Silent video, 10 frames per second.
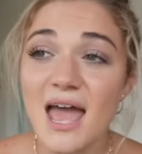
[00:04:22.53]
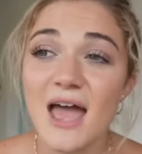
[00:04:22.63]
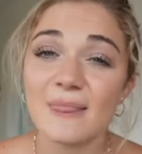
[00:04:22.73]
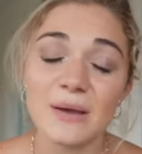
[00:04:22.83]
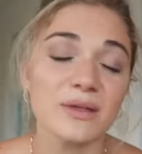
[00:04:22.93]

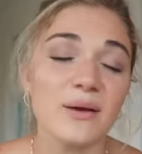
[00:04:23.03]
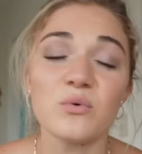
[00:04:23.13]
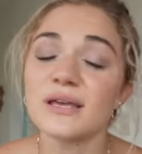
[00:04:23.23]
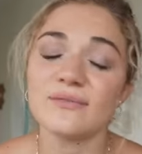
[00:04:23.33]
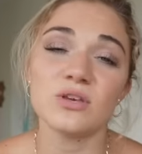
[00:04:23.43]
and they were like,
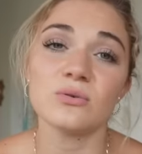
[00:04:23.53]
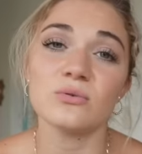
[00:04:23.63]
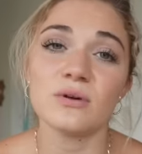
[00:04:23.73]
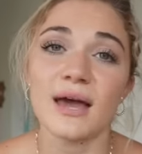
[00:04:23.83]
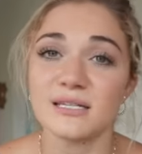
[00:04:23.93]
we'll give
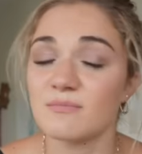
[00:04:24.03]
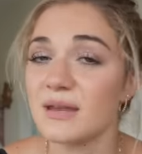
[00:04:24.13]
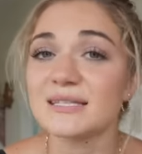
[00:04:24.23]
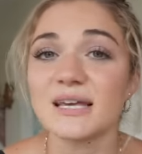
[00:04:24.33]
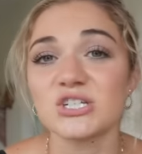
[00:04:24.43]
you as
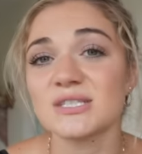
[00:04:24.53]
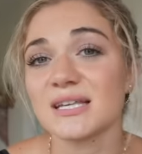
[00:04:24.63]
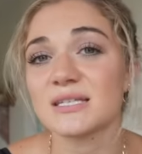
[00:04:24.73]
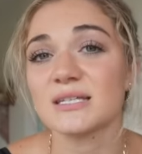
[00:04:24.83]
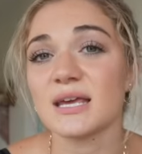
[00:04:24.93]
many sessions
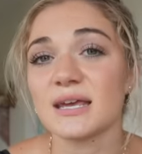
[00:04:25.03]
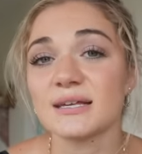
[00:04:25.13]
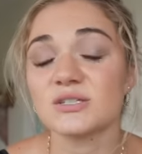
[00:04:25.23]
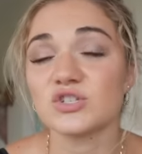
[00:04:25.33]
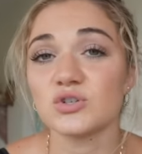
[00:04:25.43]
as it
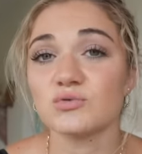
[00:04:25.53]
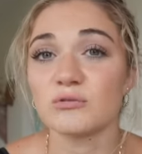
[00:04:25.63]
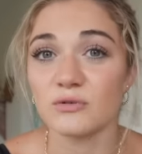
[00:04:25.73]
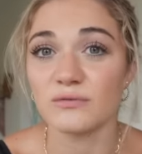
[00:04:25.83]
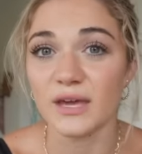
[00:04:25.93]
takes to
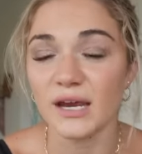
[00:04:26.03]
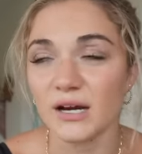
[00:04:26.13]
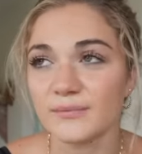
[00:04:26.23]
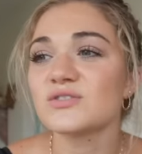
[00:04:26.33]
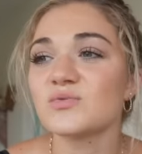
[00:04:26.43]
remove the
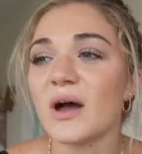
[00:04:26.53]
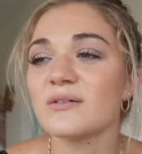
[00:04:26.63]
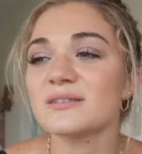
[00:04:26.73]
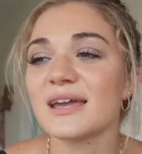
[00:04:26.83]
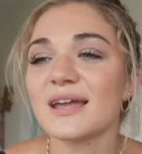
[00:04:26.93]
hair. So
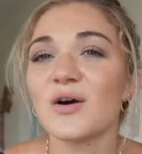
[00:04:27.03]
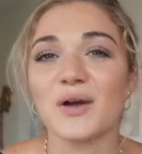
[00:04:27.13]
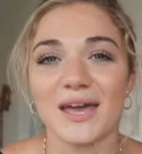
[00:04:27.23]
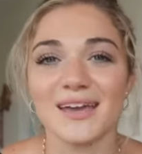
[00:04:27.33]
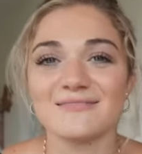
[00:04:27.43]
I was like,
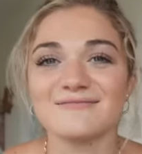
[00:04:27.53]
okay,